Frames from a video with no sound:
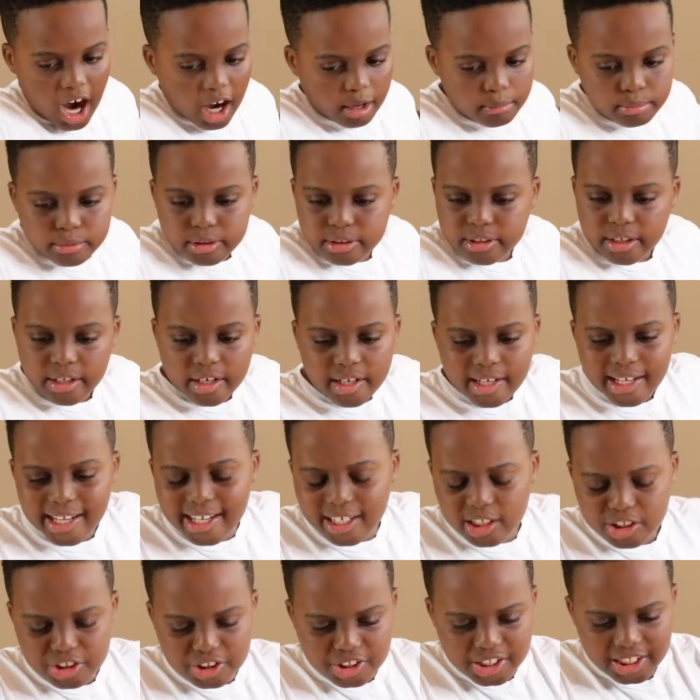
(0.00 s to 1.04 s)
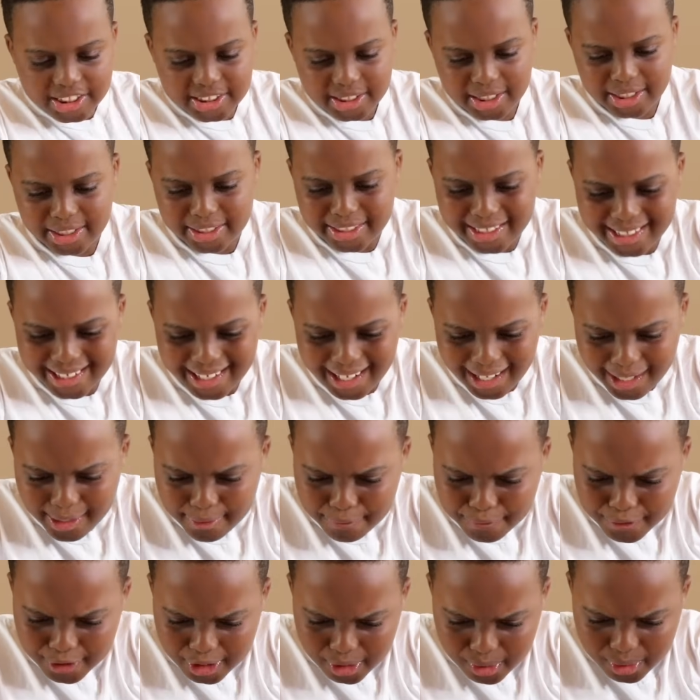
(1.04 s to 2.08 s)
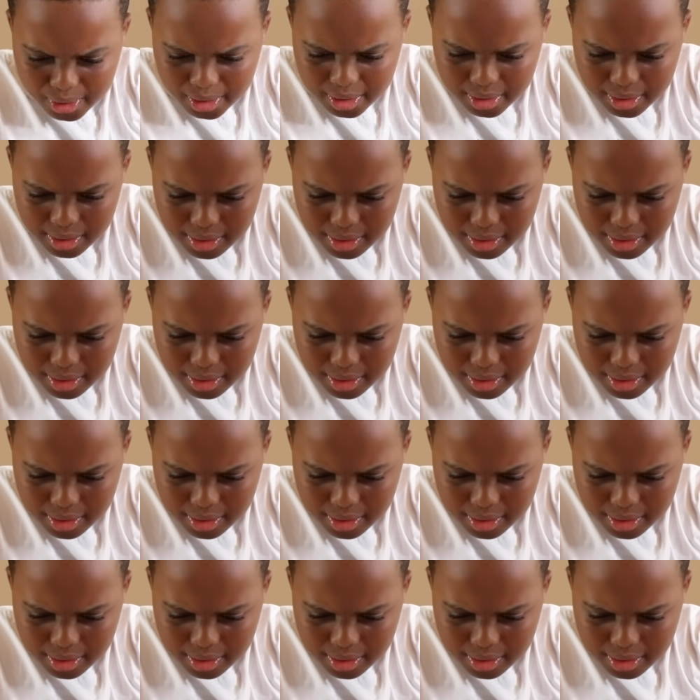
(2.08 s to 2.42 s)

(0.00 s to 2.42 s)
I'm just gonna answer this and get out of here.